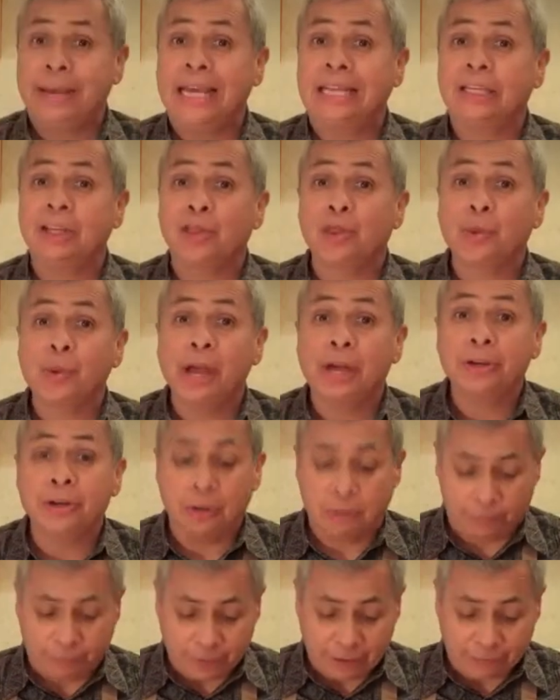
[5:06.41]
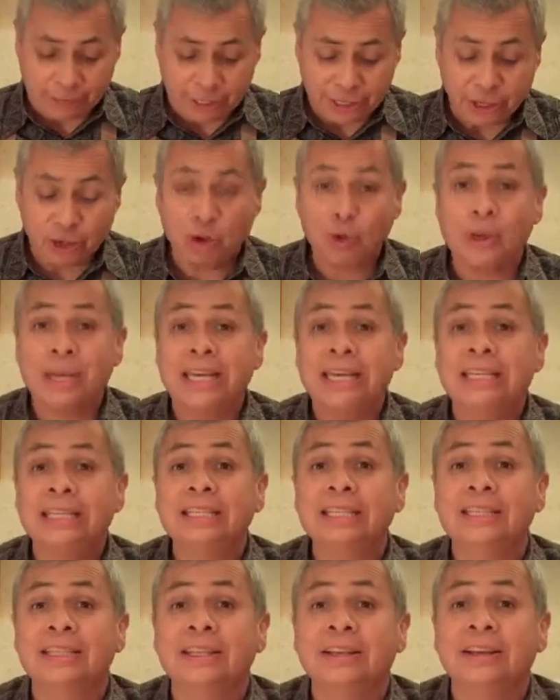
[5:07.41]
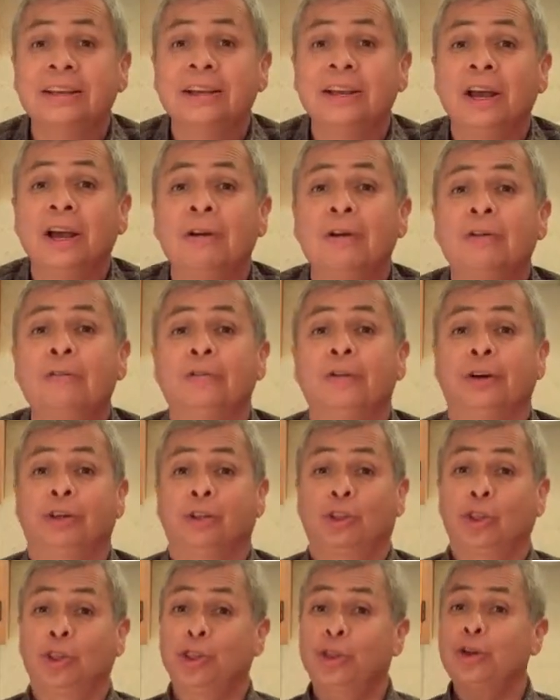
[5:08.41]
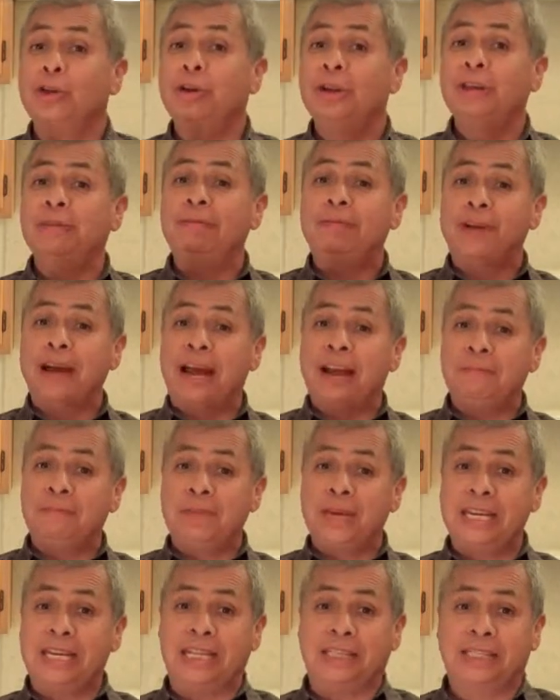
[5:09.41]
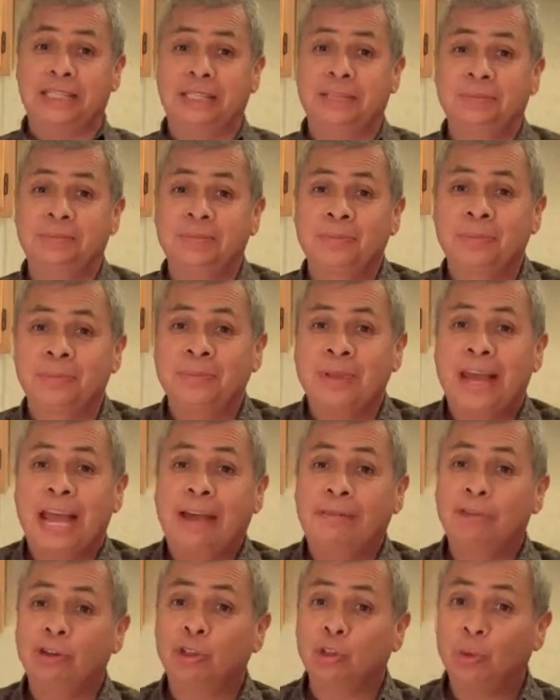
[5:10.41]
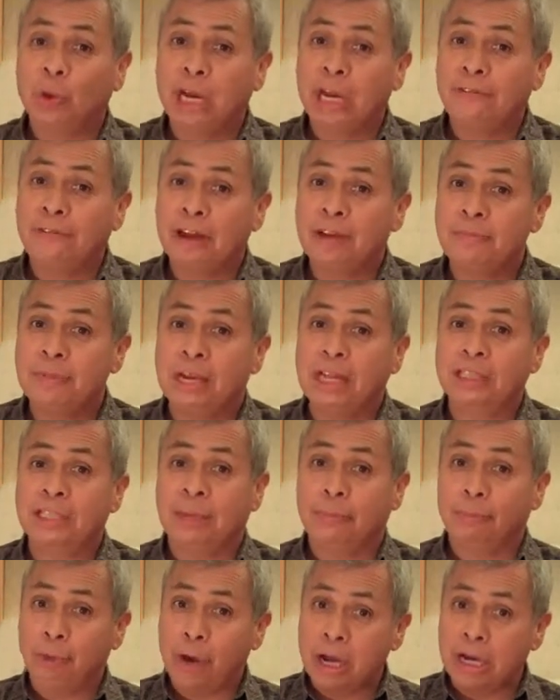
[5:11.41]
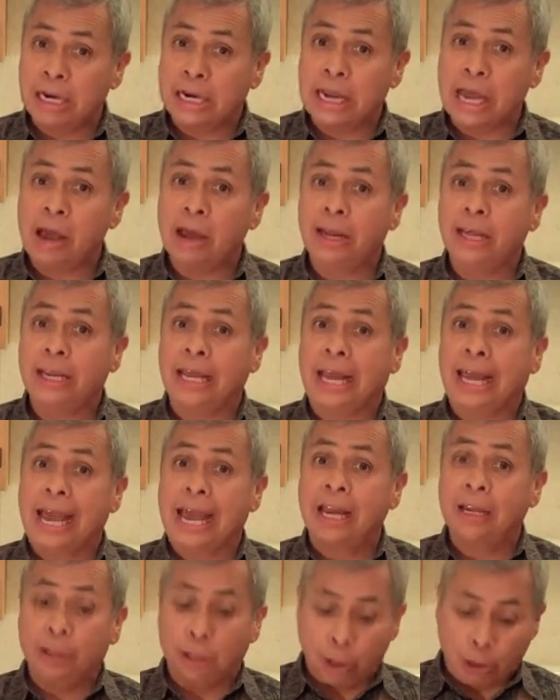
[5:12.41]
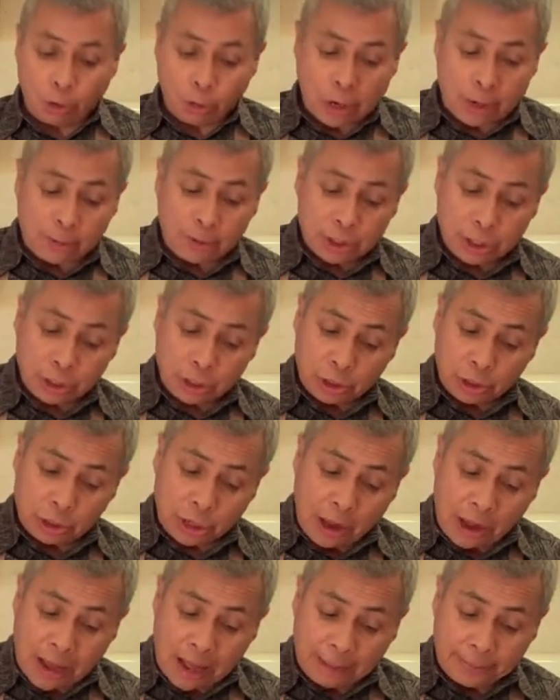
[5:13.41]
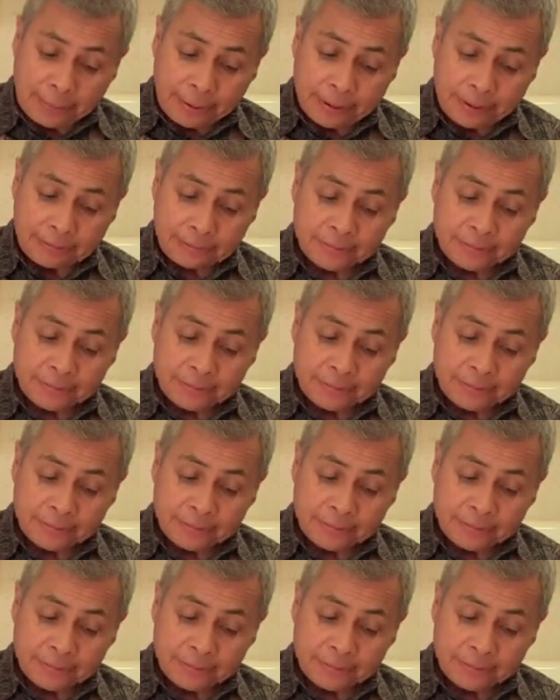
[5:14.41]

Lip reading: baked at 350 degrees for 35 minutes. After 25 minutes, I brought it out and I added the crumbs to the top.